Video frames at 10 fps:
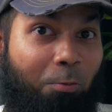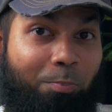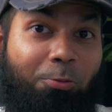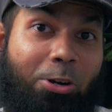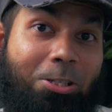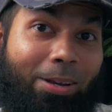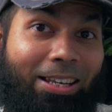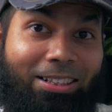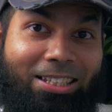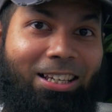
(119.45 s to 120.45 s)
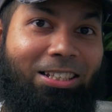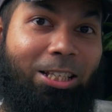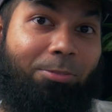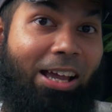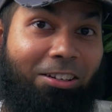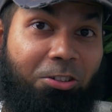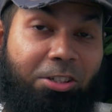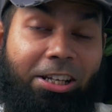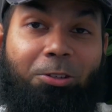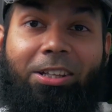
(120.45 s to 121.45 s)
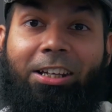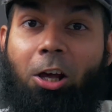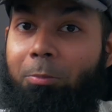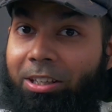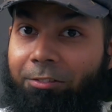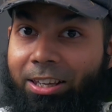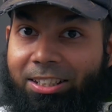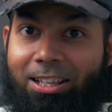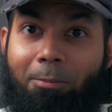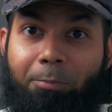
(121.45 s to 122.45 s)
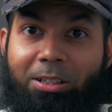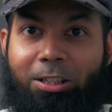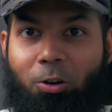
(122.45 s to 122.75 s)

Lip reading: before explaining this concept, I need to tell you that I'll be giving example in